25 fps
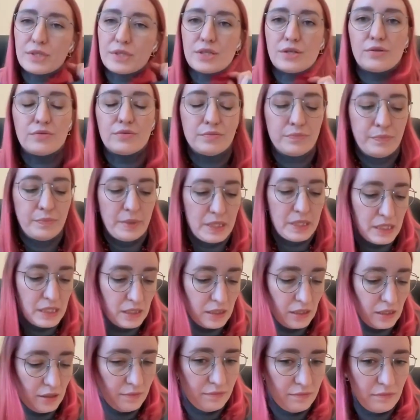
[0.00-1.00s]
So
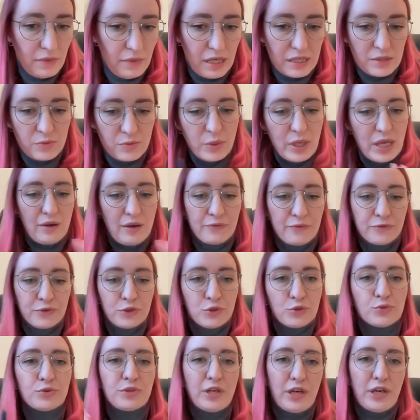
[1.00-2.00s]
basically, as we have
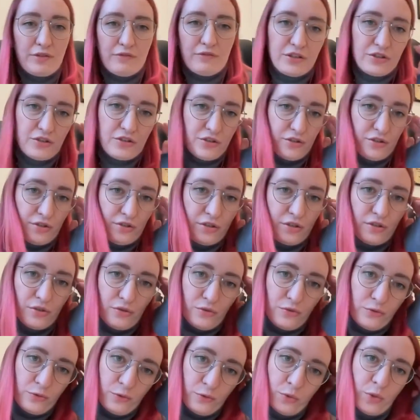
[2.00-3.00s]
two directions
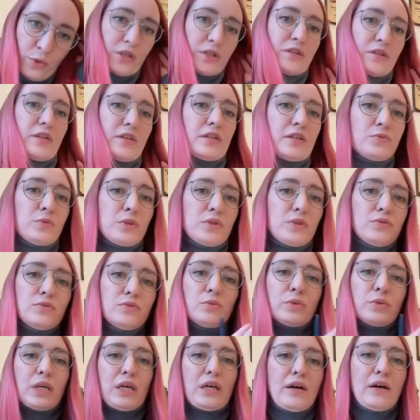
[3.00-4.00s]
of work that we do,
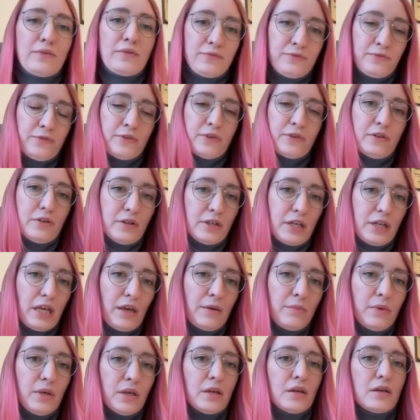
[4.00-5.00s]
we have
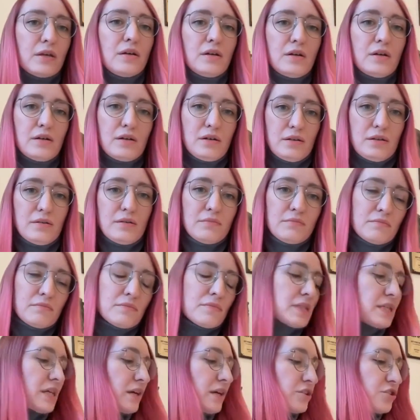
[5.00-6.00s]
gaming
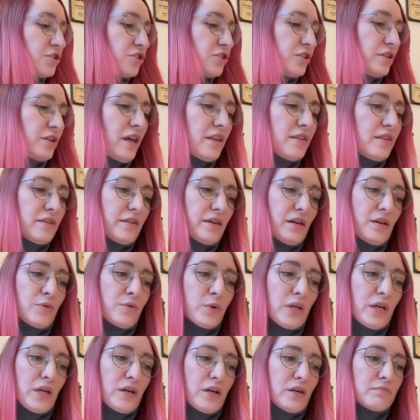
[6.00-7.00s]
section, and there
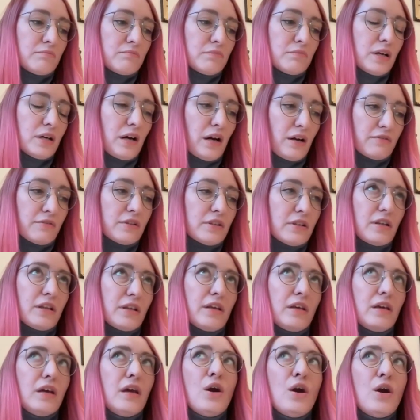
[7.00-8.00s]
we are
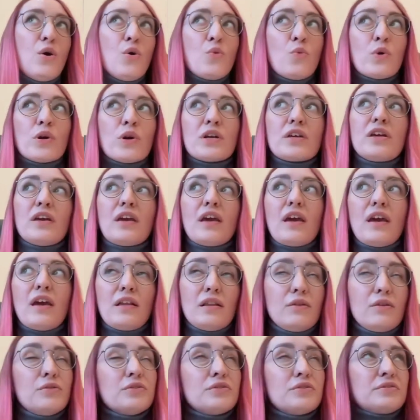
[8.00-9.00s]
currently working a
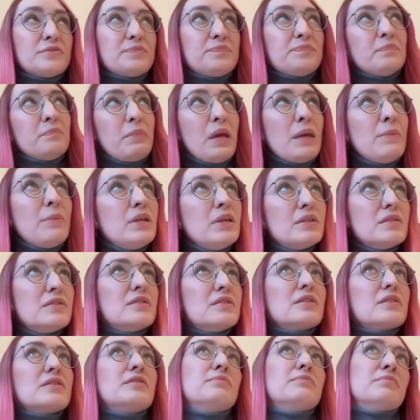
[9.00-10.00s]
lot. Maybe
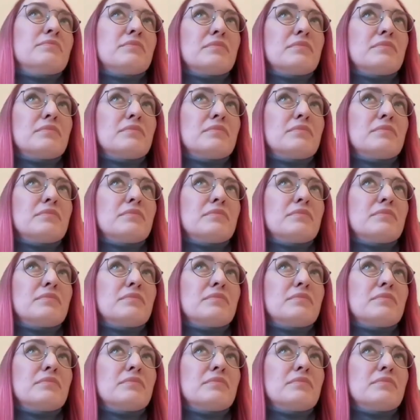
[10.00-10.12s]
it's